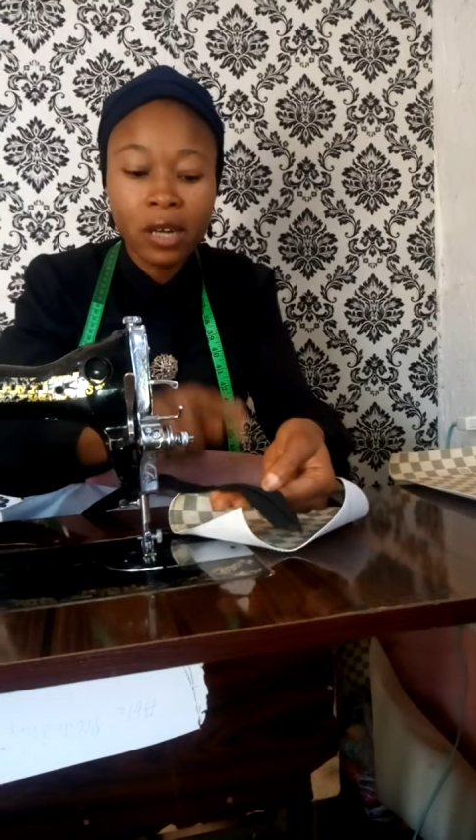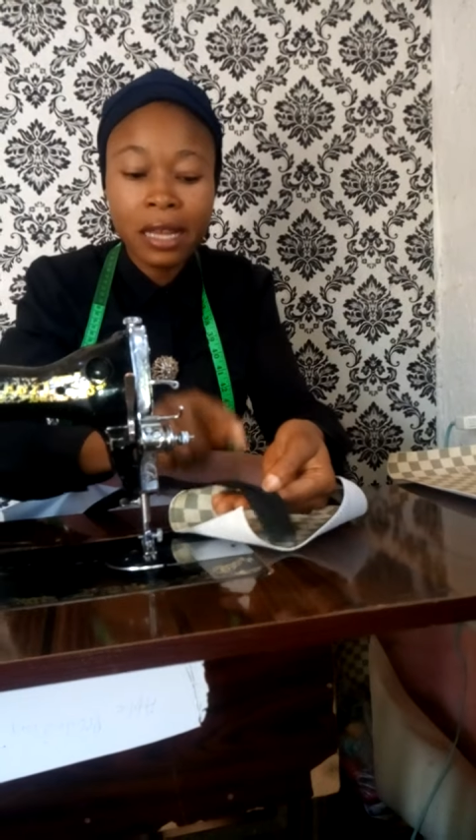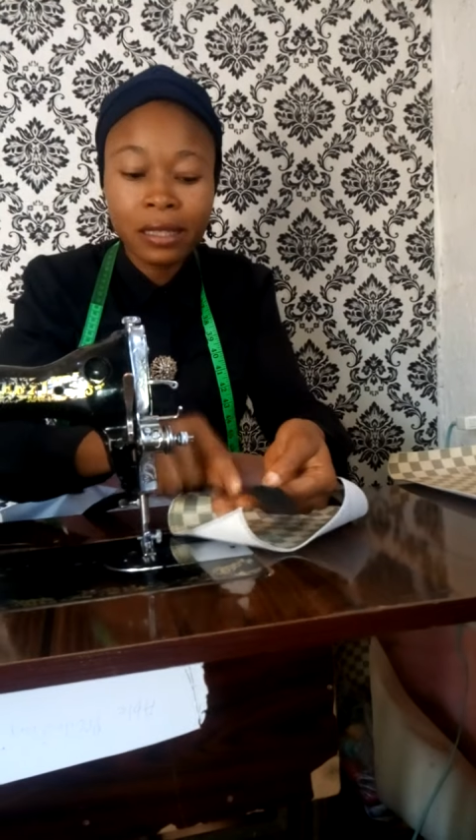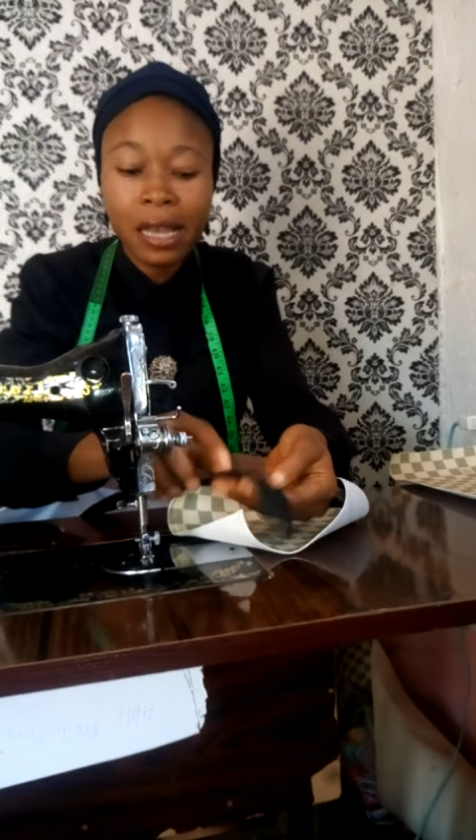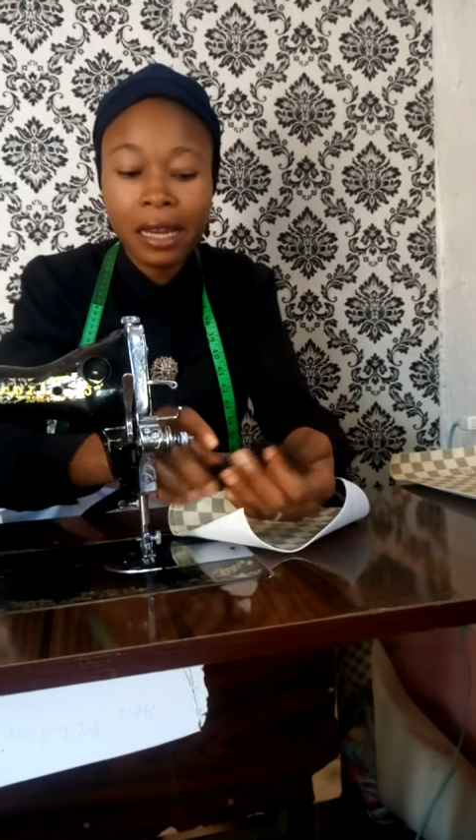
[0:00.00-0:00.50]

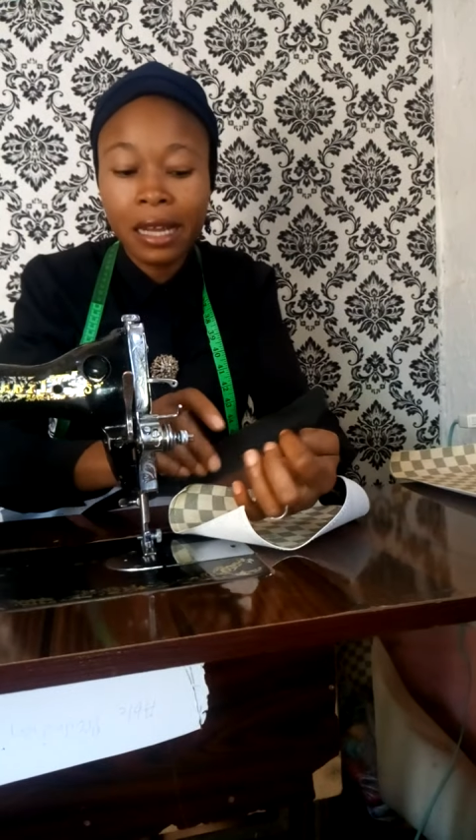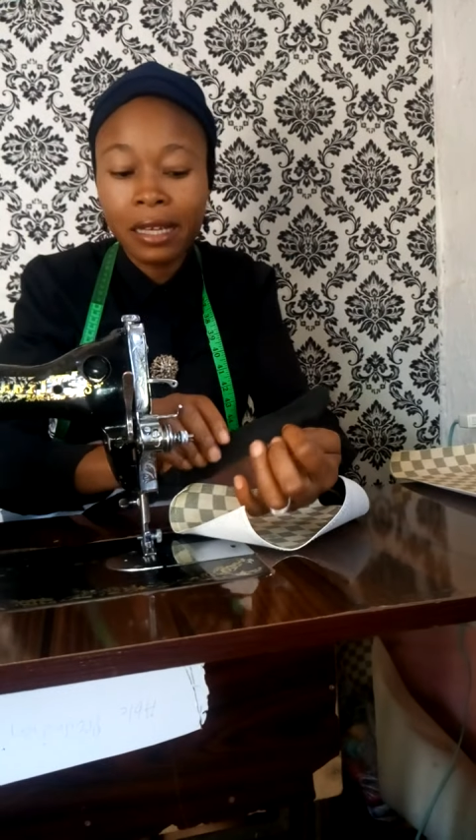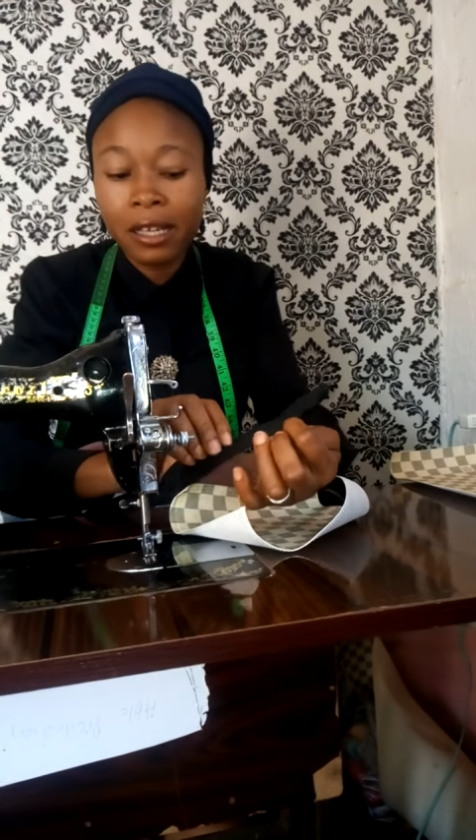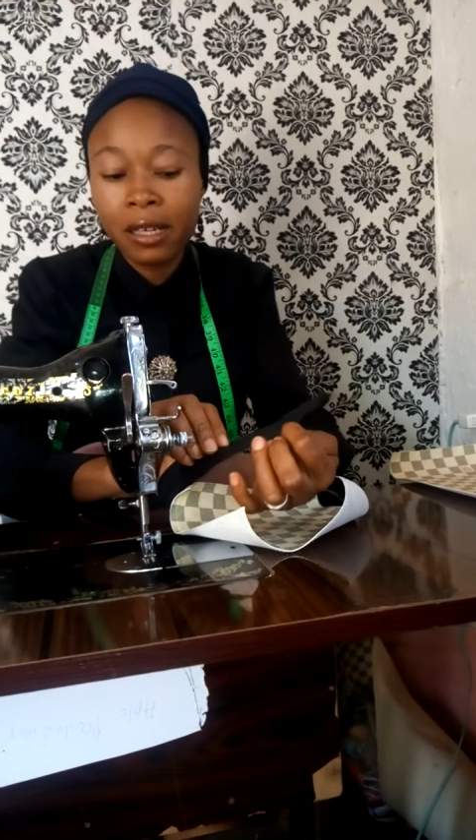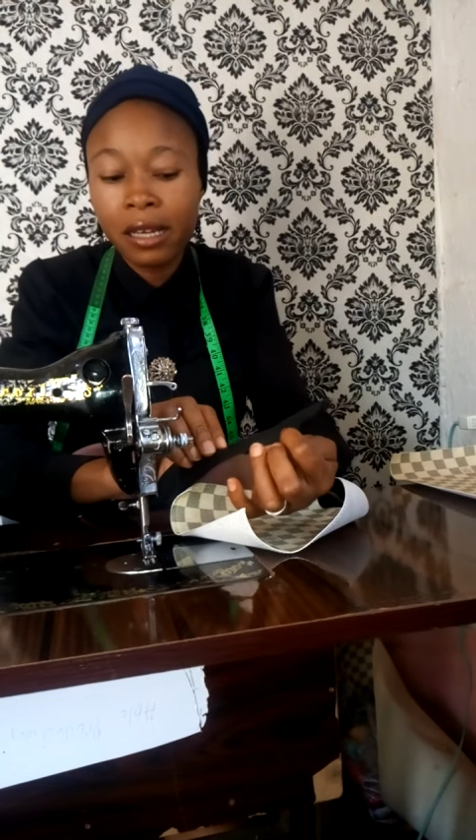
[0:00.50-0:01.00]
right side
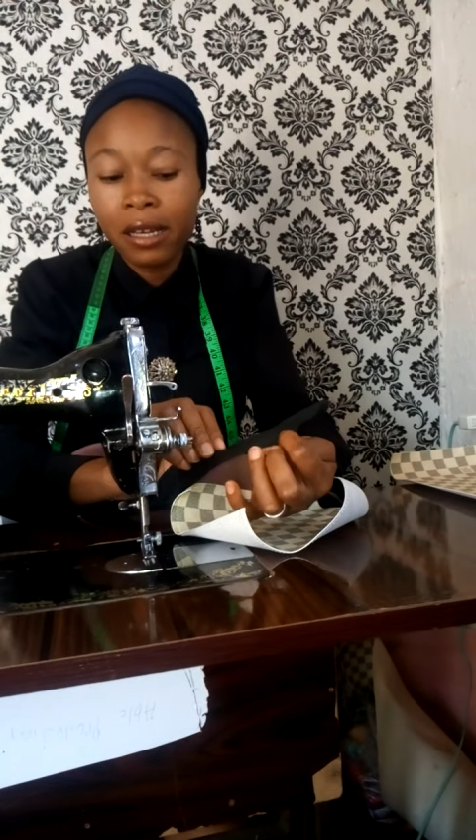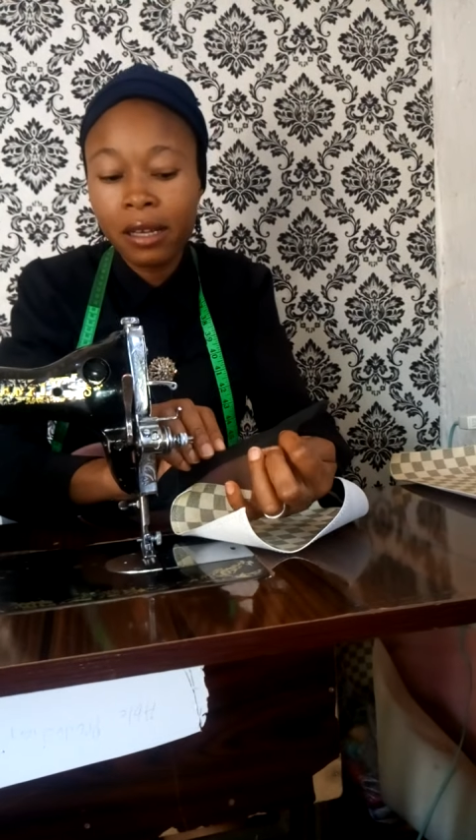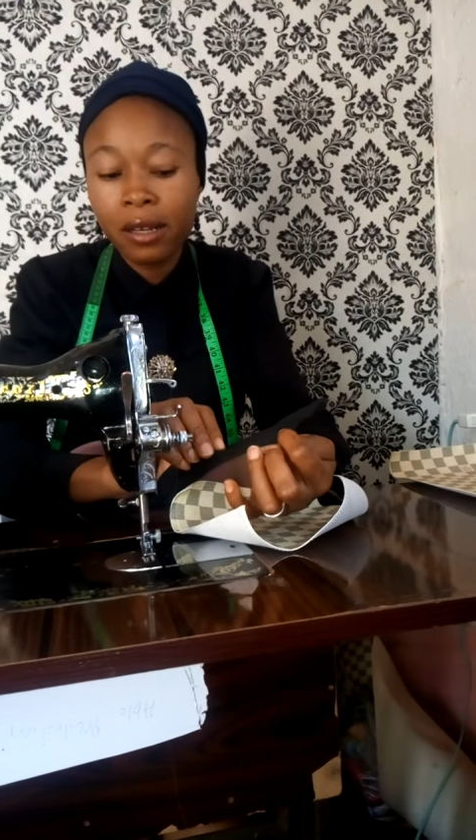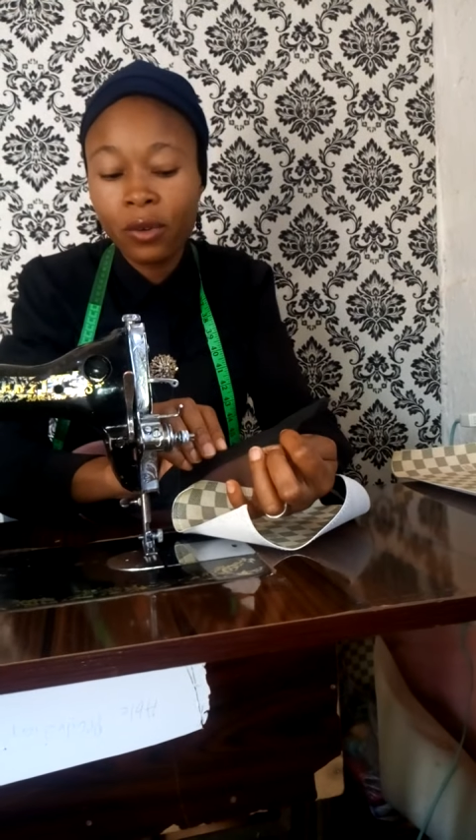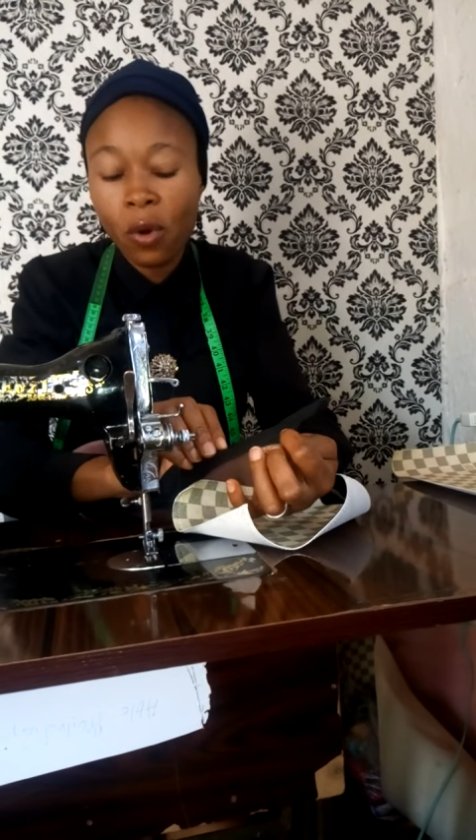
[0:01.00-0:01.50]
and the
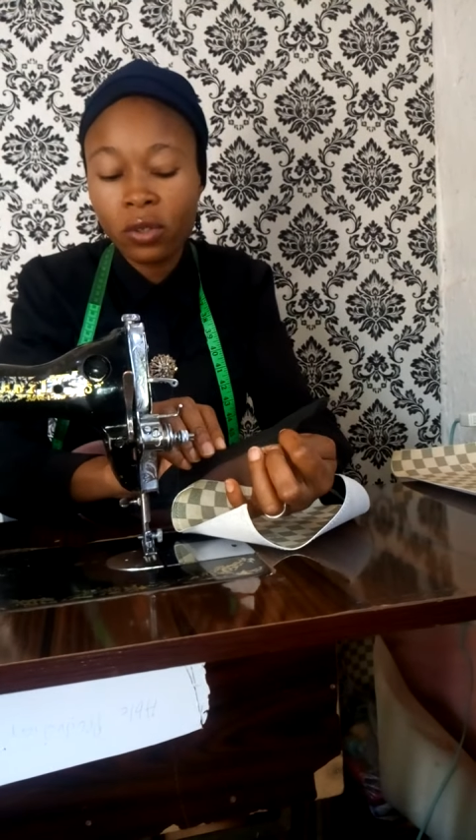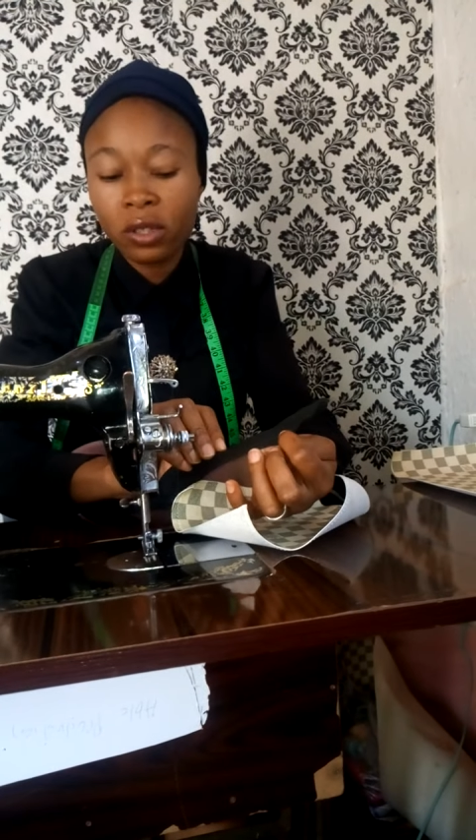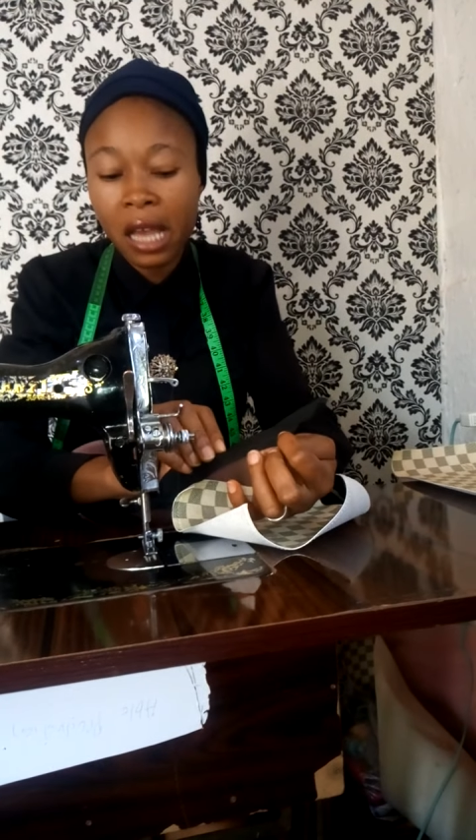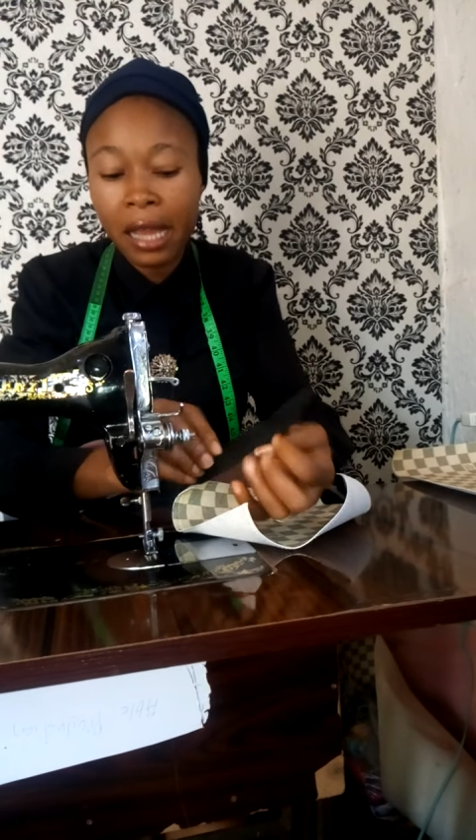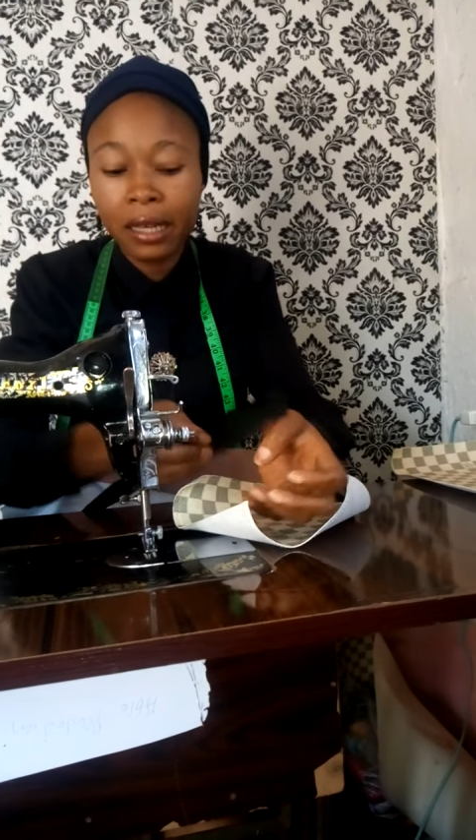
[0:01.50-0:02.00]
wrong
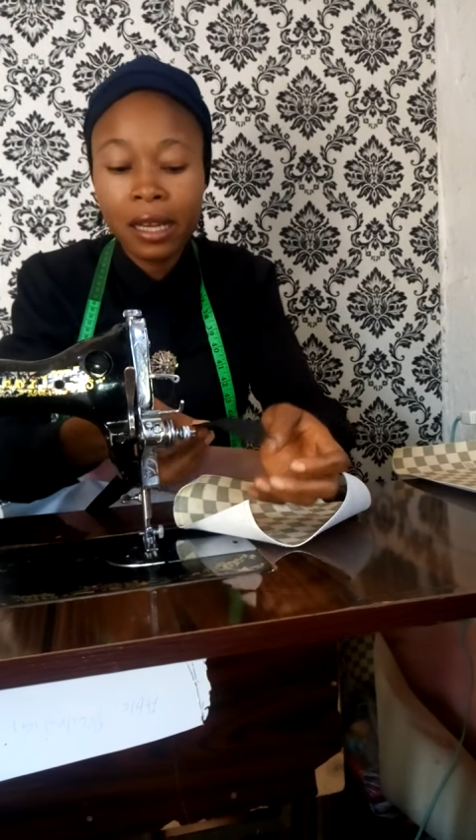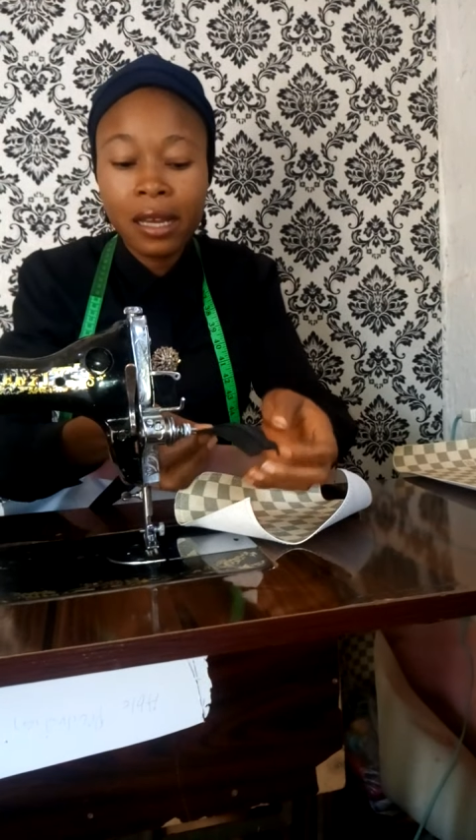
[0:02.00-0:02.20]
side.